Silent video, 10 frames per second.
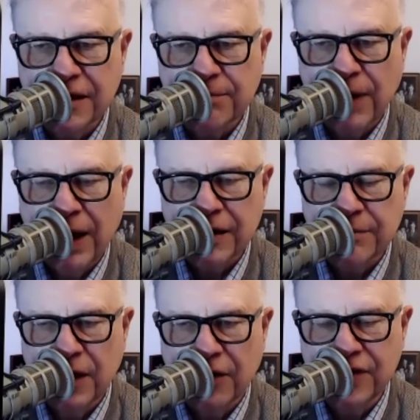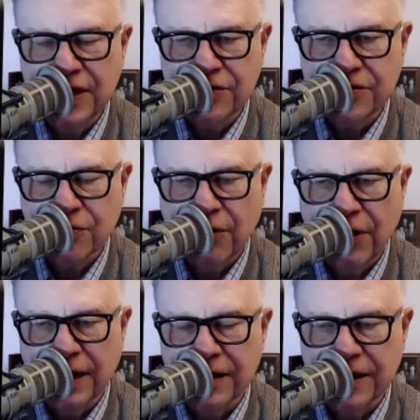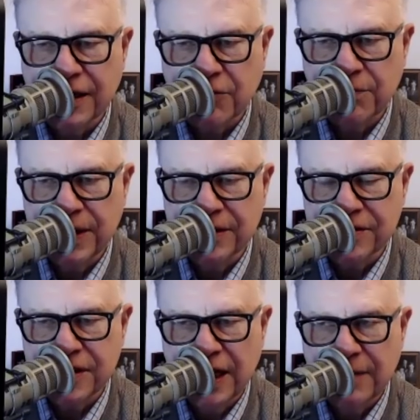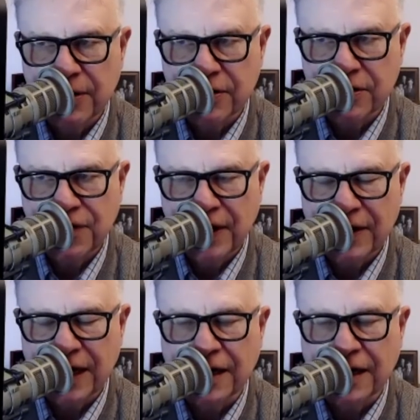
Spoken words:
bottom of each drawing, there would be his name, Hirschfeld, and a